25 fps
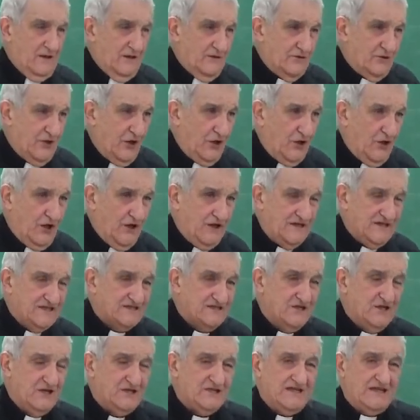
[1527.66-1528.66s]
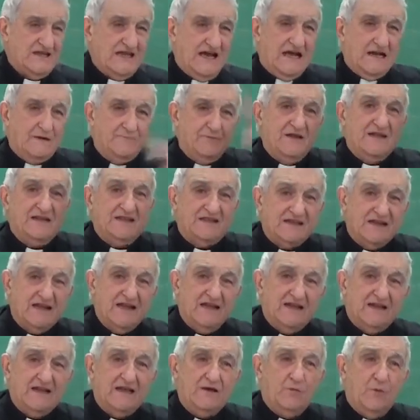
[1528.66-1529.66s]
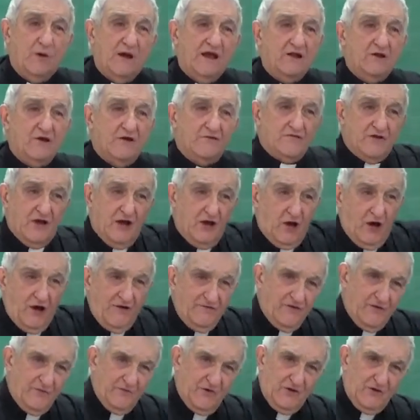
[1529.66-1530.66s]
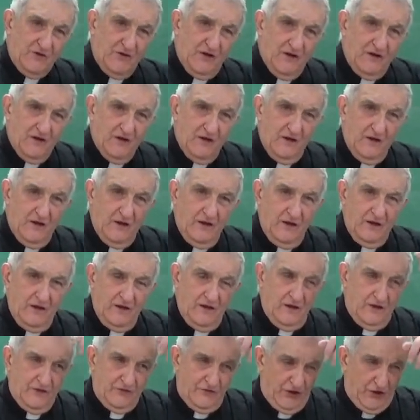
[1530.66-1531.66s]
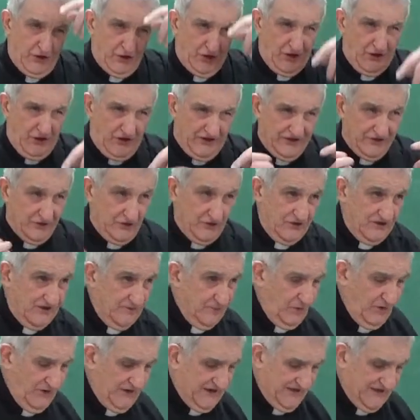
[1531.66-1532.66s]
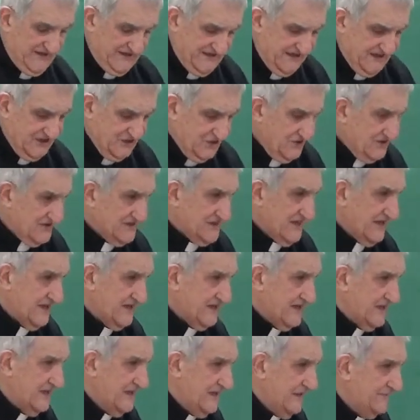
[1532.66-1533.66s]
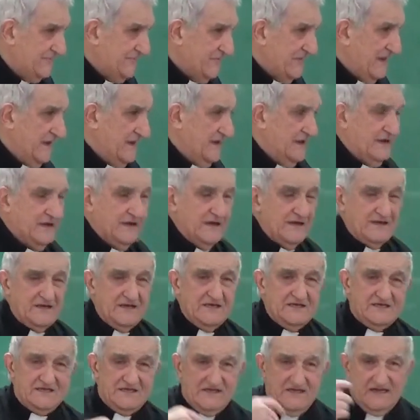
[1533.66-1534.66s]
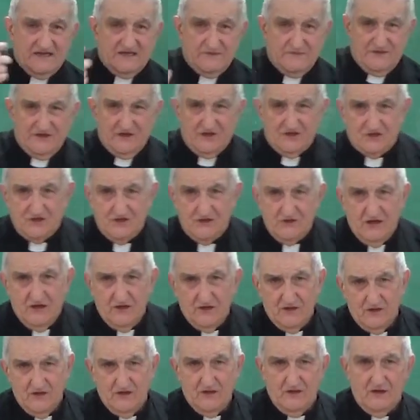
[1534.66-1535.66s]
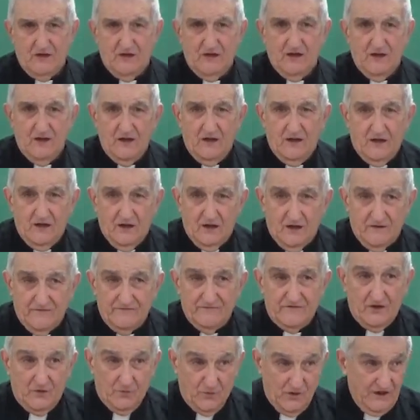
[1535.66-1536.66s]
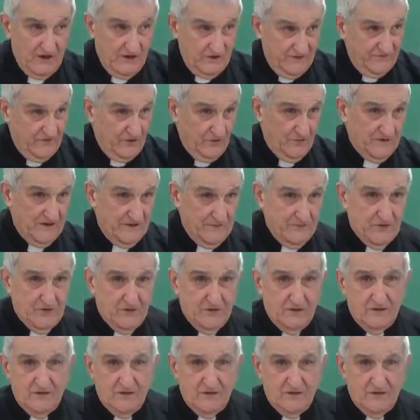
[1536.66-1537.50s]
The law is not the arbitrary will of the government. The law in a democratic society, it is the expression of the will of the people.